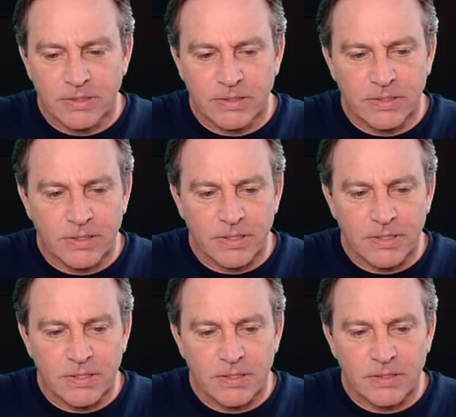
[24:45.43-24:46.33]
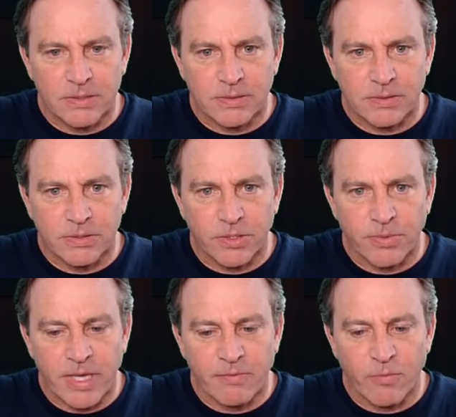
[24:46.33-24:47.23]
Dun, dun, dun.
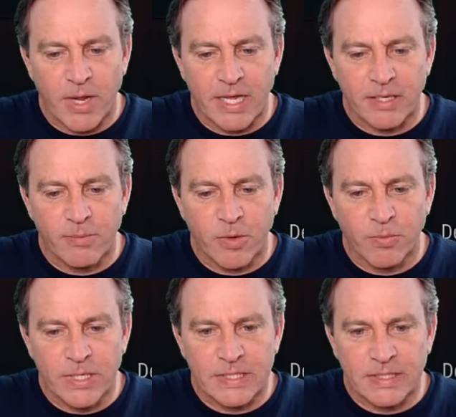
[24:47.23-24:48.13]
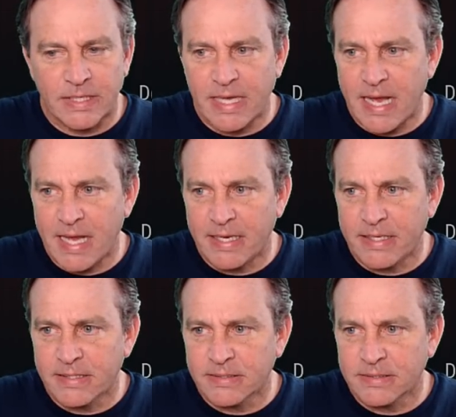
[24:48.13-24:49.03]
So we have random and recently
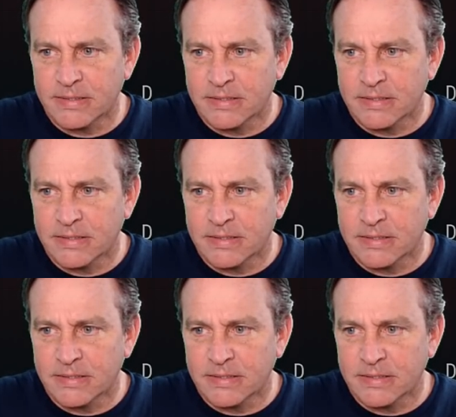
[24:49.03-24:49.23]
added.